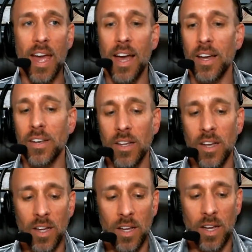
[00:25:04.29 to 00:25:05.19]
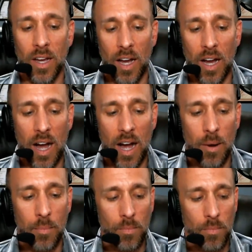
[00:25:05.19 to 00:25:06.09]
and
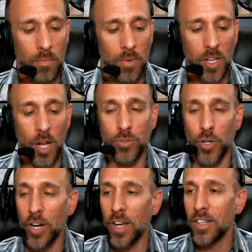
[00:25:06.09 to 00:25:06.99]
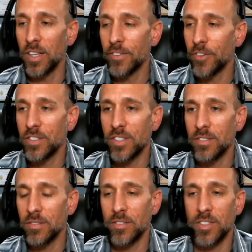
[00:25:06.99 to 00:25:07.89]
during a
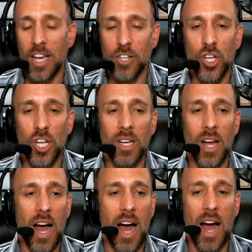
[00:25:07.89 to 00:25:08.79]
deliverance session,